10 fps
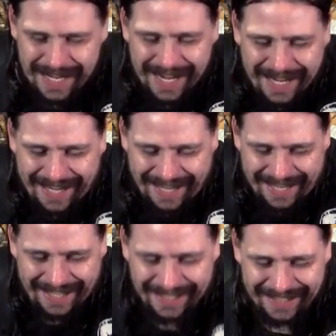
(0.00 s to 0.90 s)
yeah.
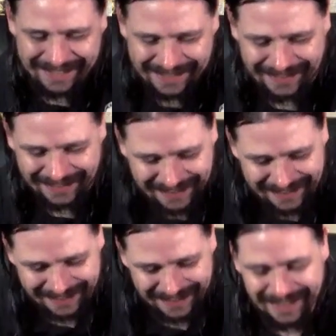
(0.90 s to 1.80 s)
So,
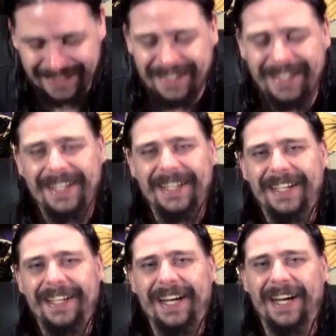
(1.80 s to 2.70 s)

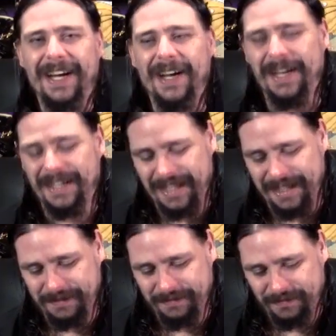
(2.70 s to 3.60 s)
ah, uh, yeah.